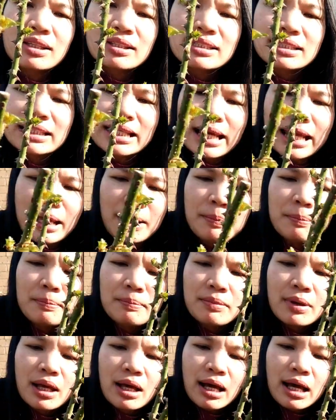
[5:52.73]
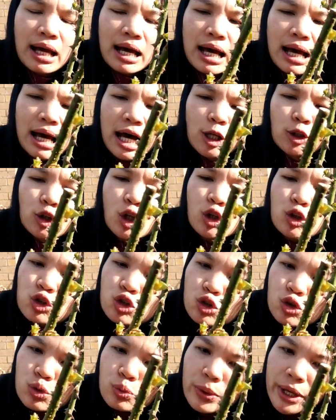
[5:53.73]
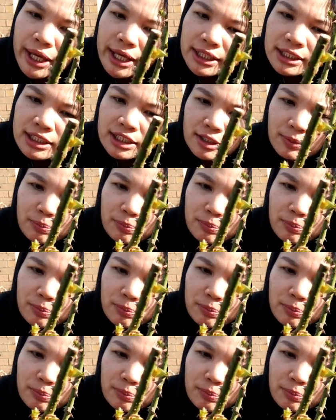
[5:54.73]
stem, not too big,